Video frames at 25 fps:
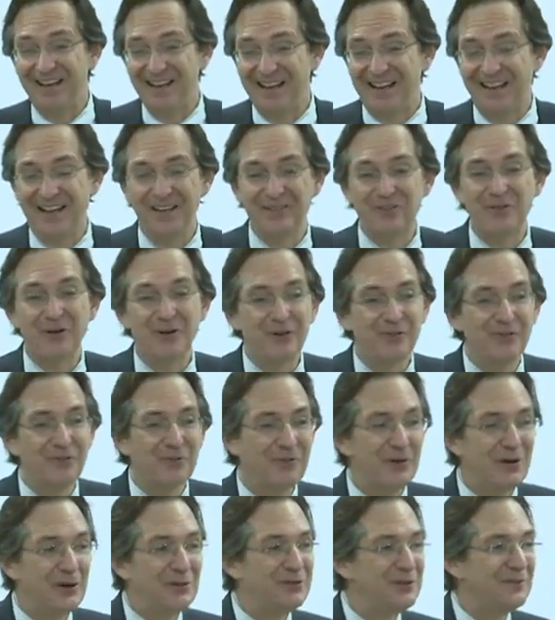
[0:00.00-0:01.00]
And one of
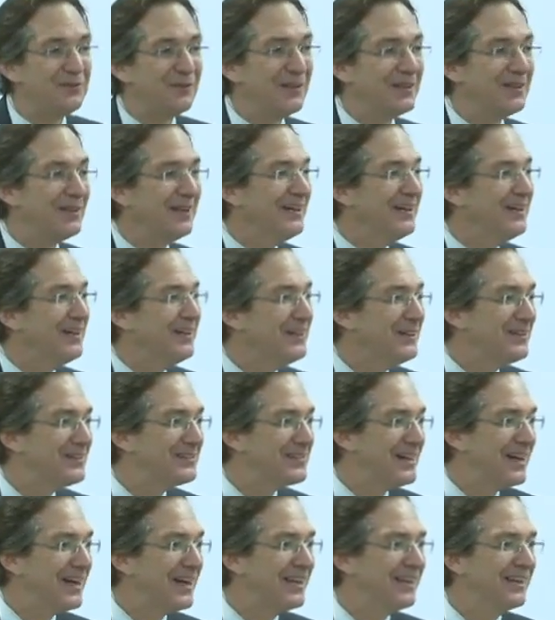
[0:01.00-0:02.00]
them wrote to me
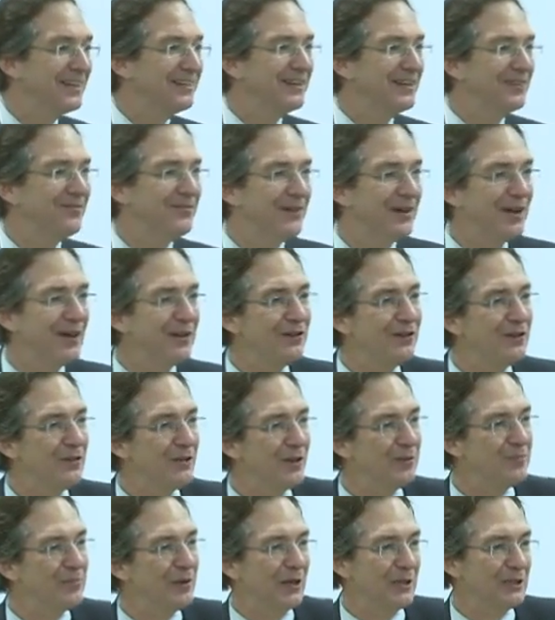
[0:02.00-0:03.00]
saying that they found in
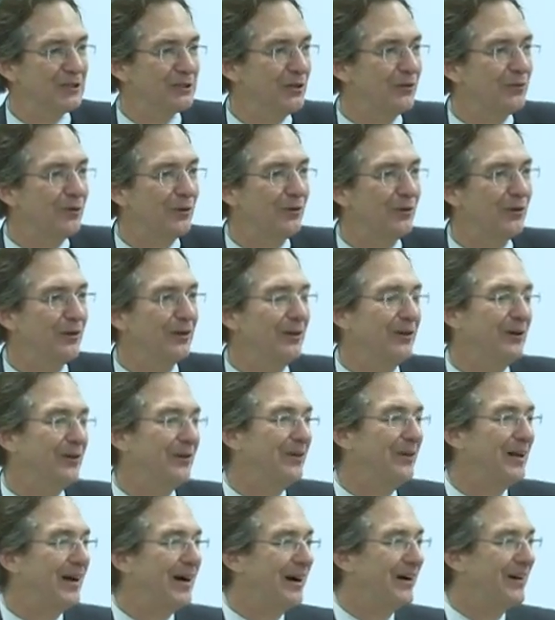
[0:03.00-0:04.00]
the Belgian
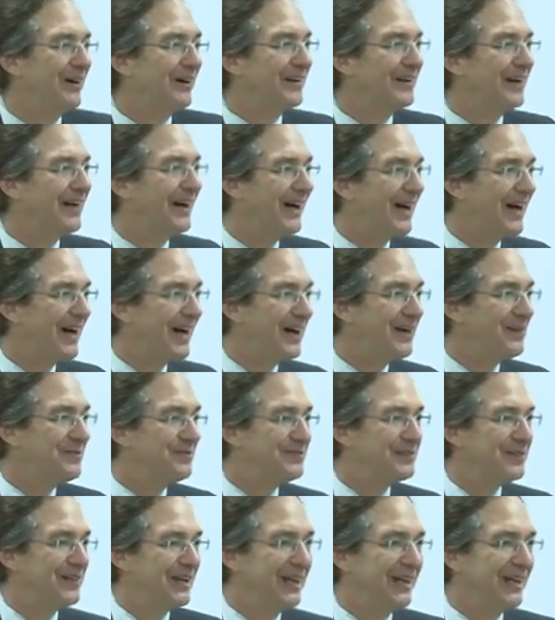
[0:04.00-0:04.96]
Royal Archives